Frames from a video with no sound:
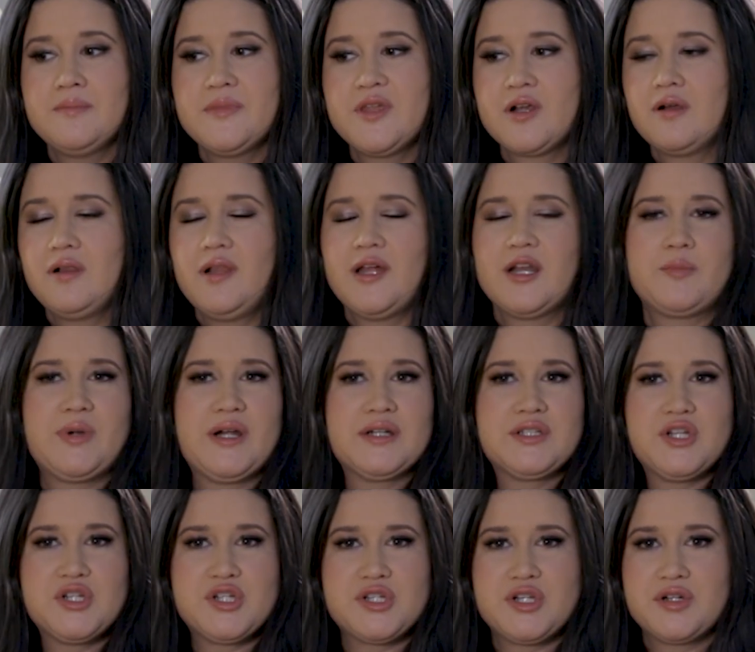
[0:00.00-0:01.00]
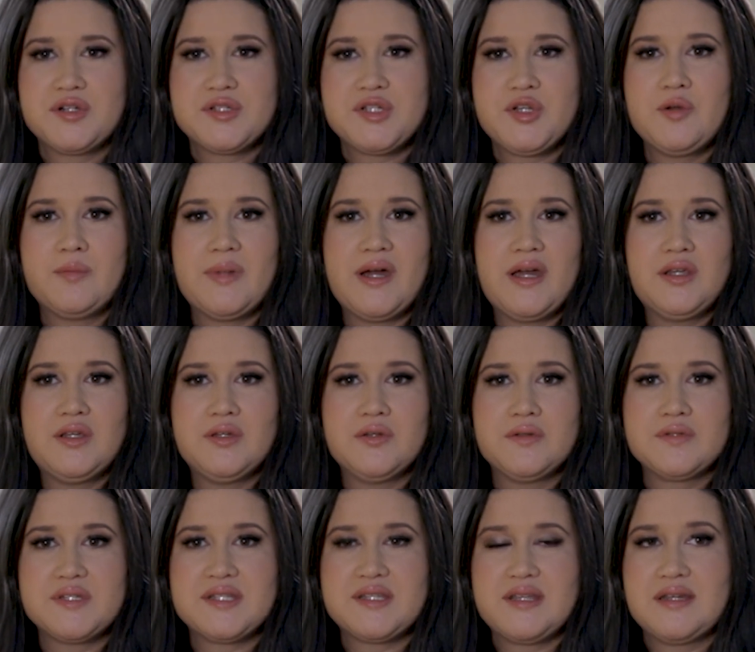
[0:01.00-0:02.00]
there are a lot of practitioners who might
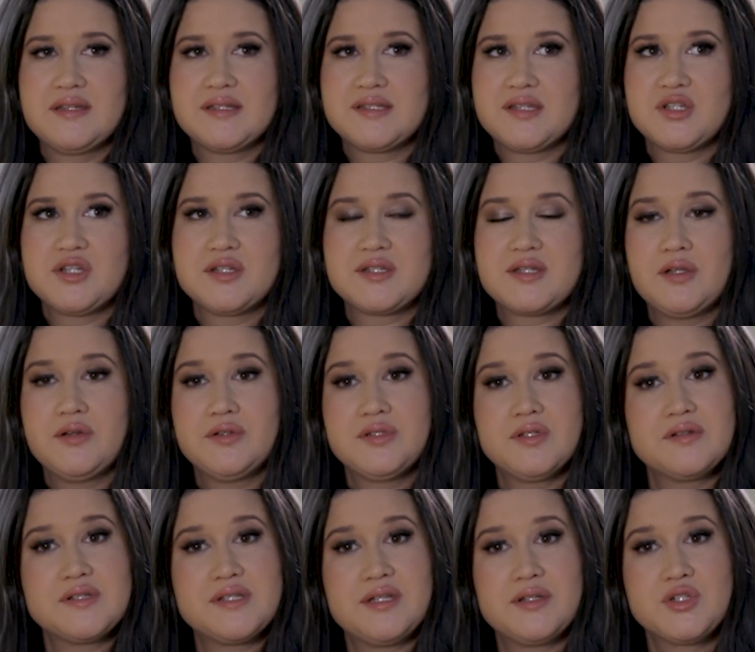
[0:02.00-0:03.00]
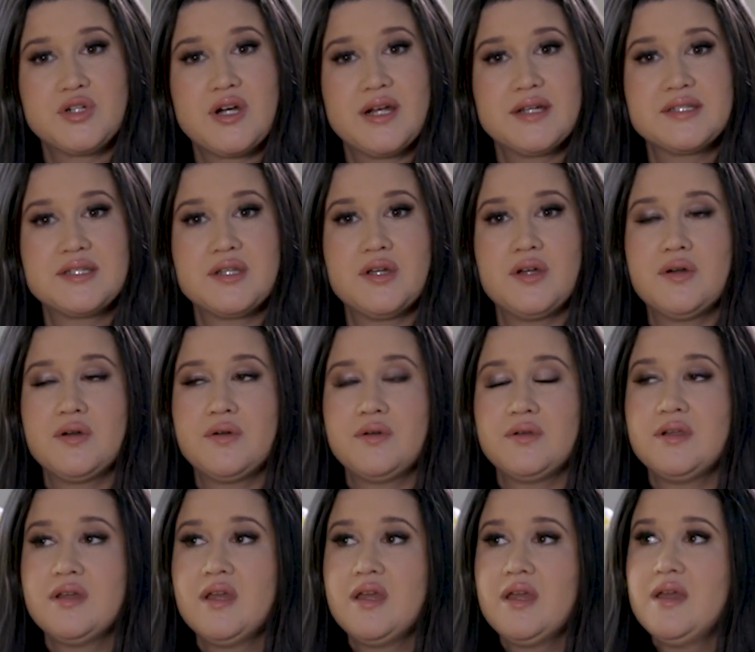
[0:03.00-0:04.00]
use things such as low-dose
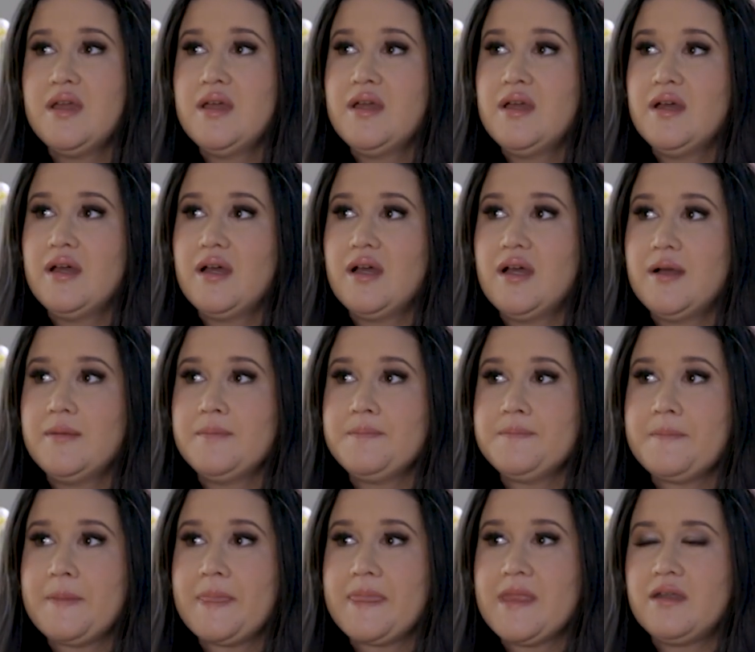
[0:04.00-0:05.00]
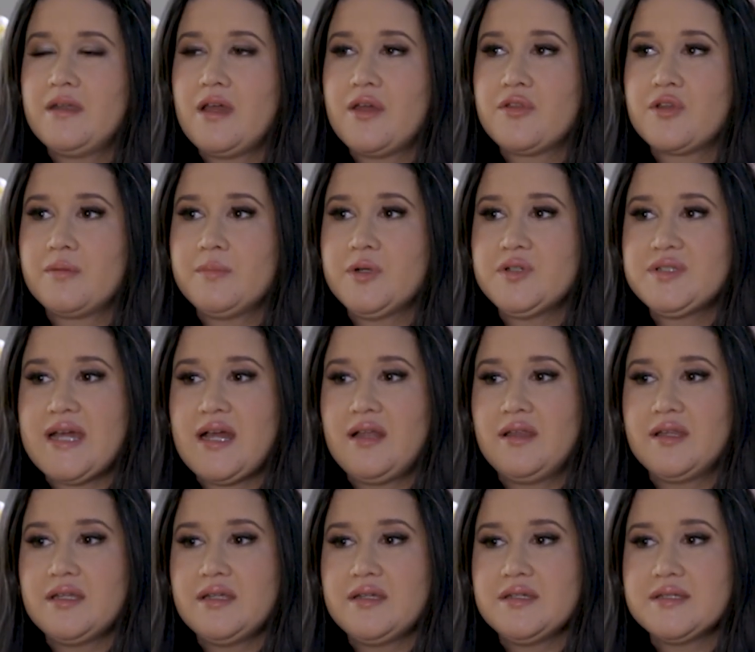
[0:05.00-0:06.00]
naltrexone, and other
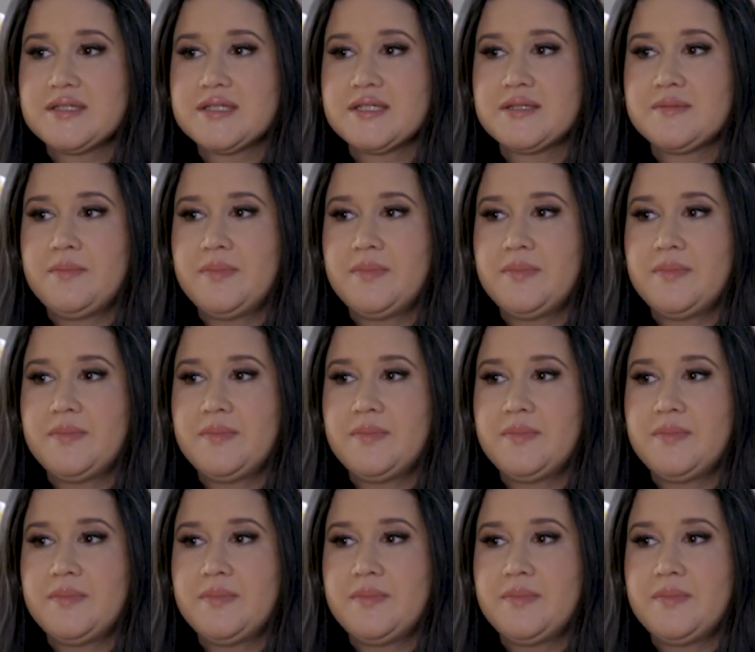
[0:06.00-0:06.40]
modalities,